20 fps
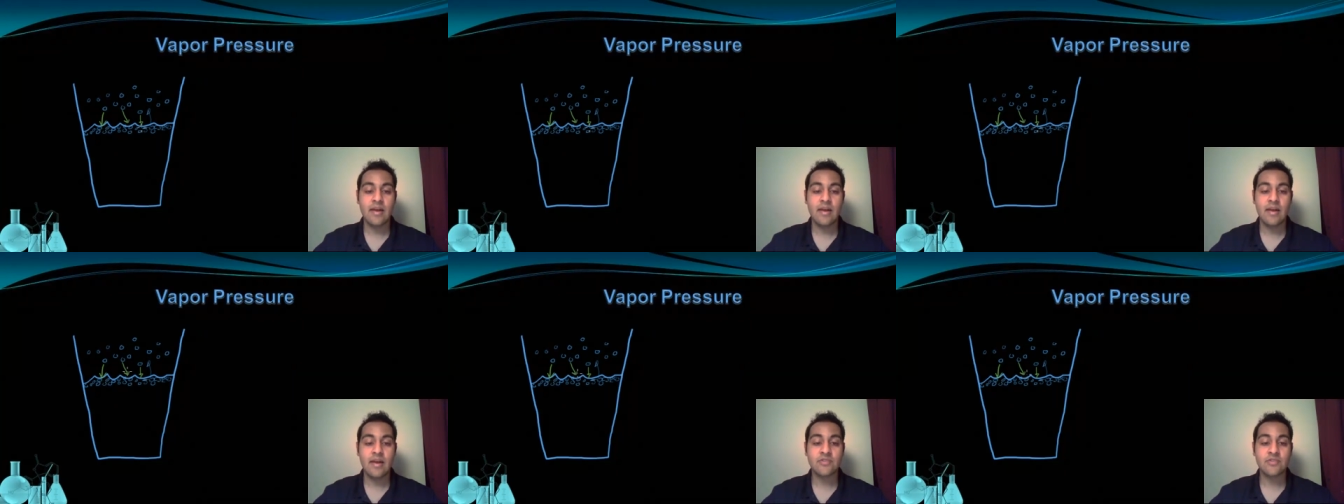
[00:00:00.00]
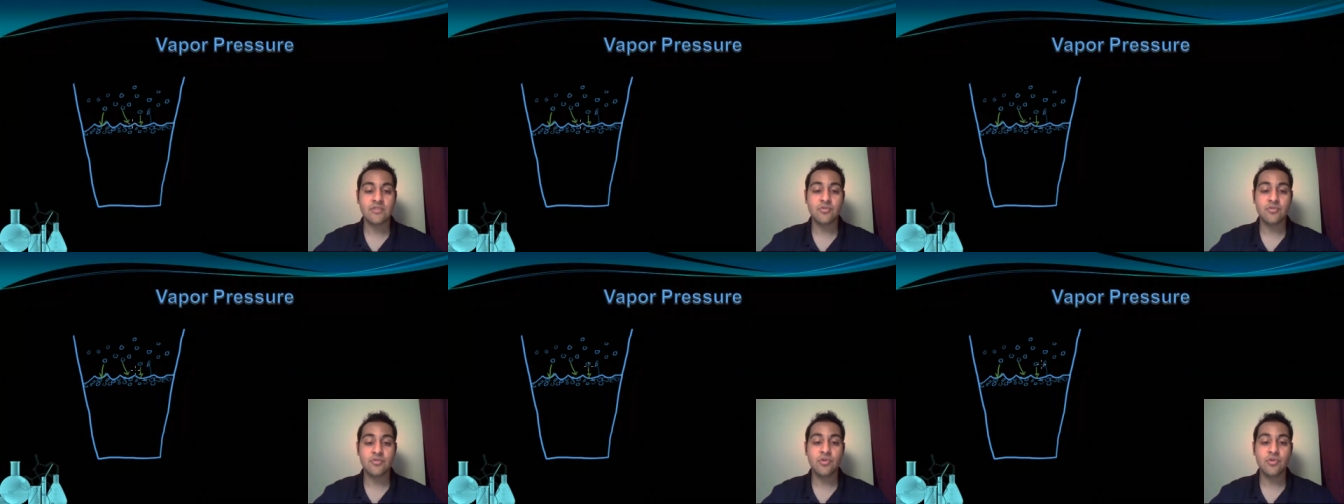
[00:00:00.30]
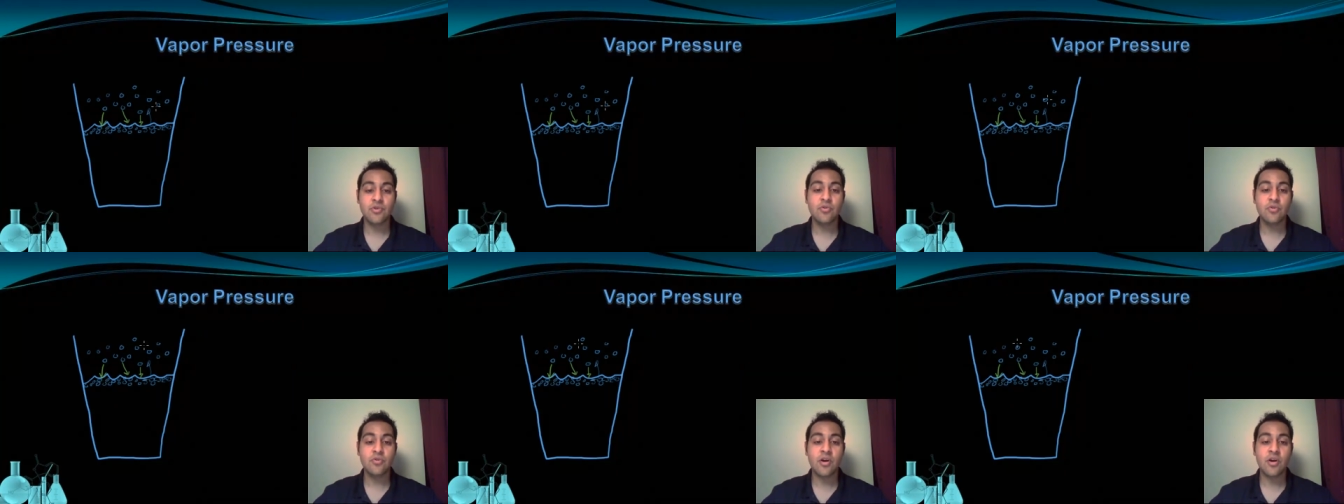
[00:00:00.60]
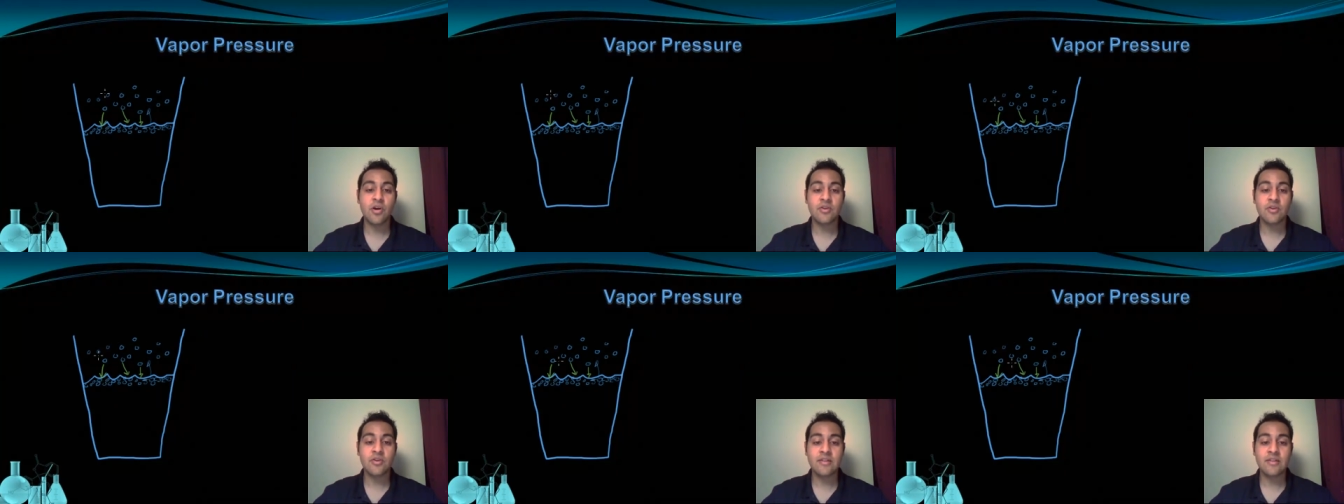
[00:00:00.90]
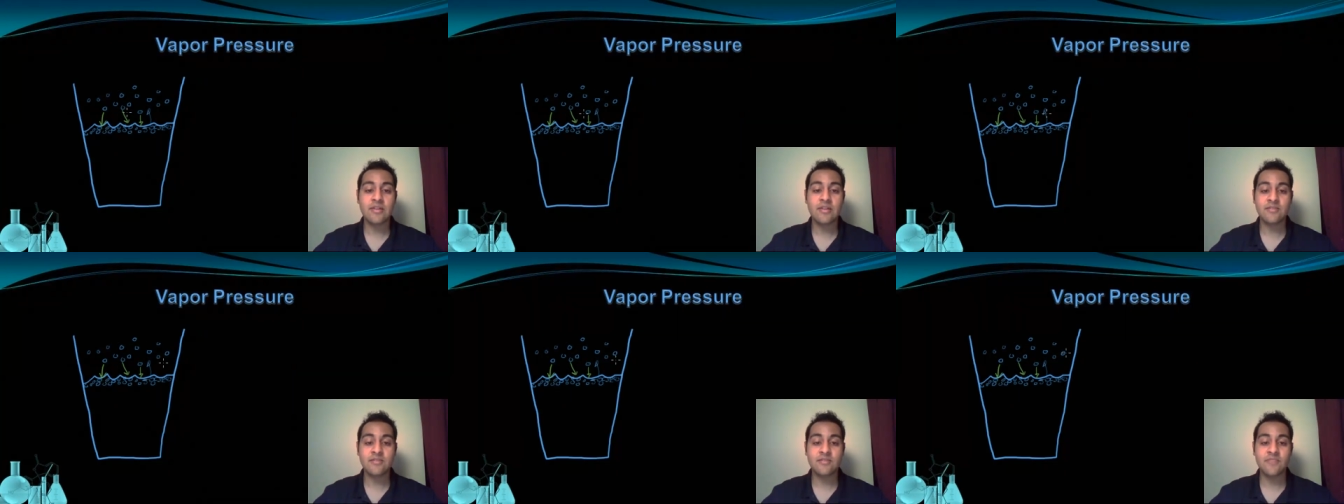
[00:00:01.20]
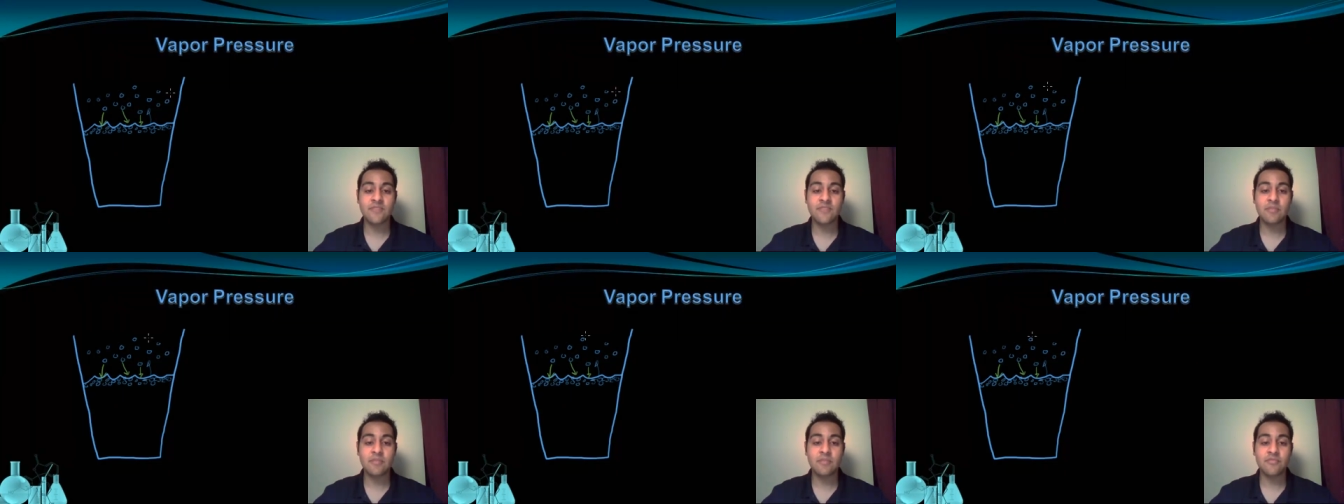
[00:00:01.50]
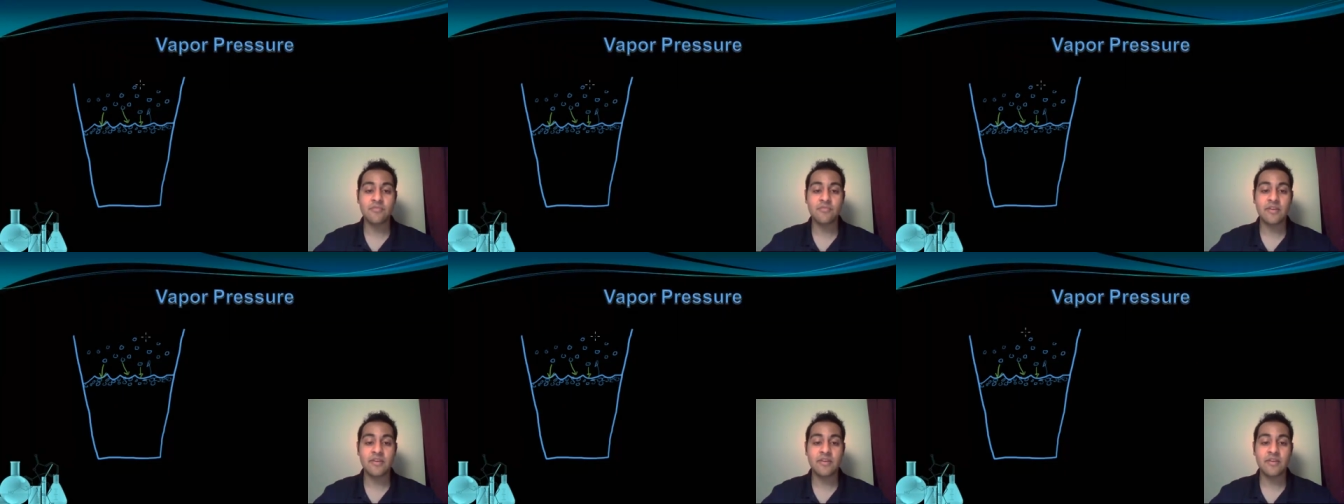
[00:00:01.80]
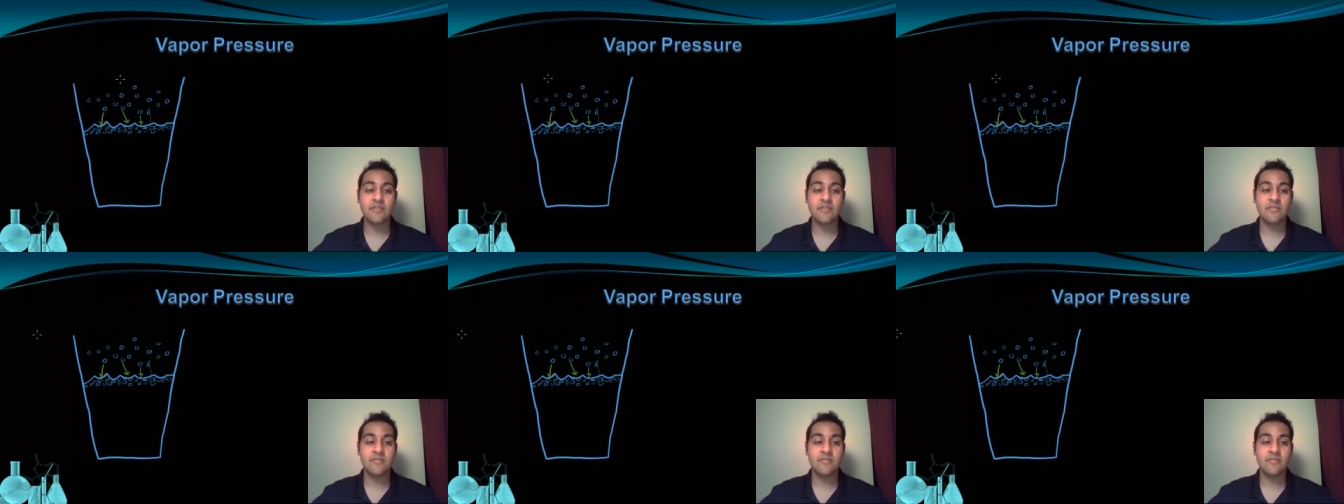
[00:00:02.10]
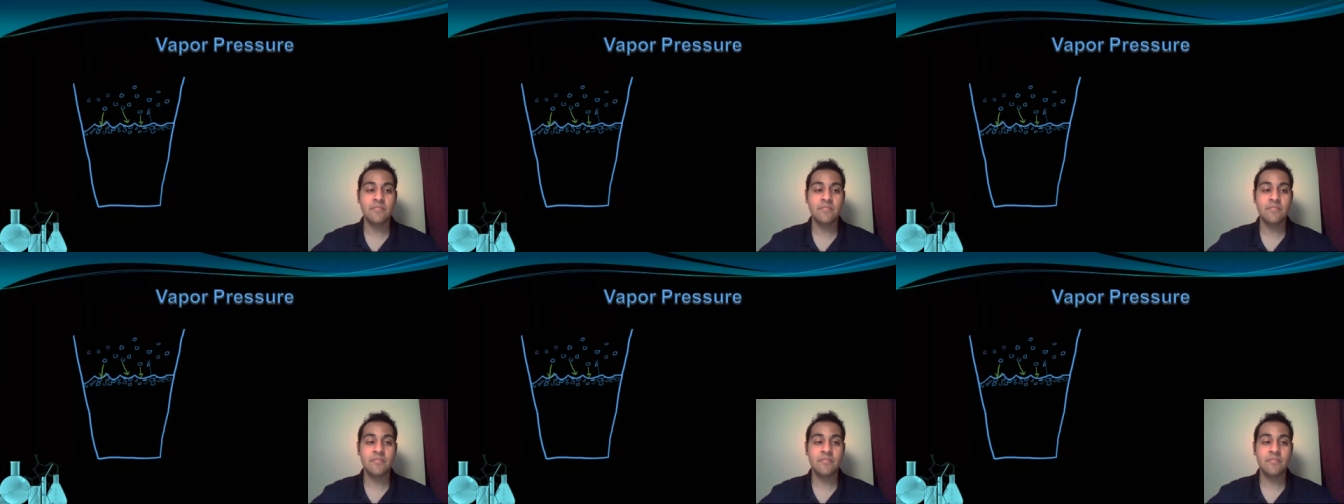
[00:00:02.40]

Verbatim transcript: and so they're no longer in this vapor phase.